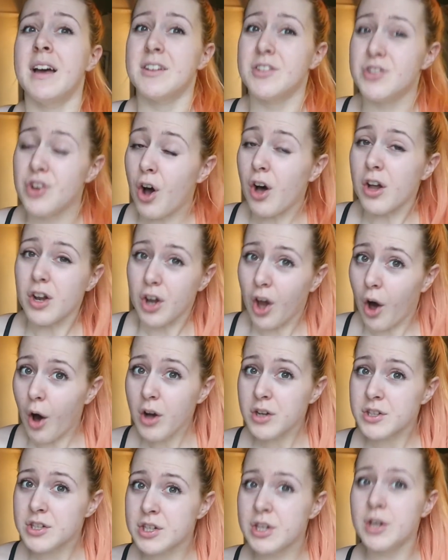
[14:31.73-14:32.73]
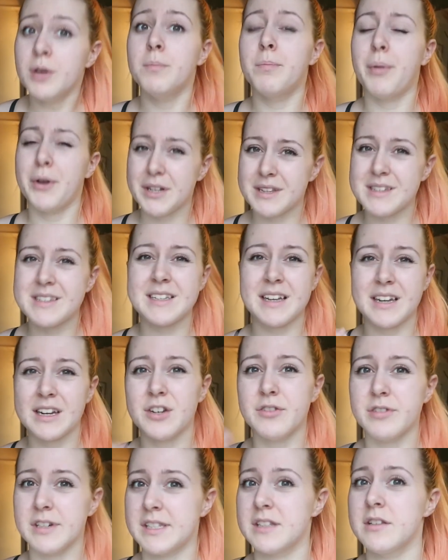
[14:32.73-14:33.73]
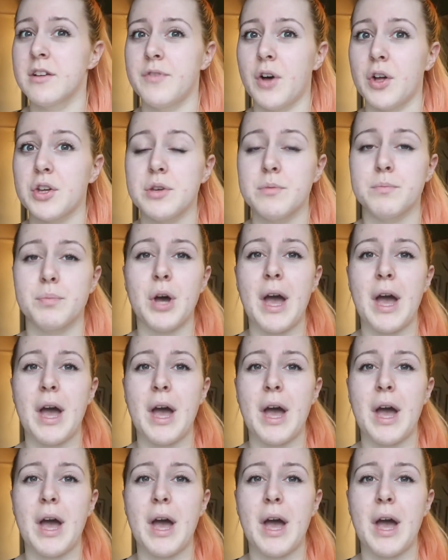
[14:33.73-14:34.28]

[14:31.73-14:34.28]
Not a lot, but it's still increasing your volume,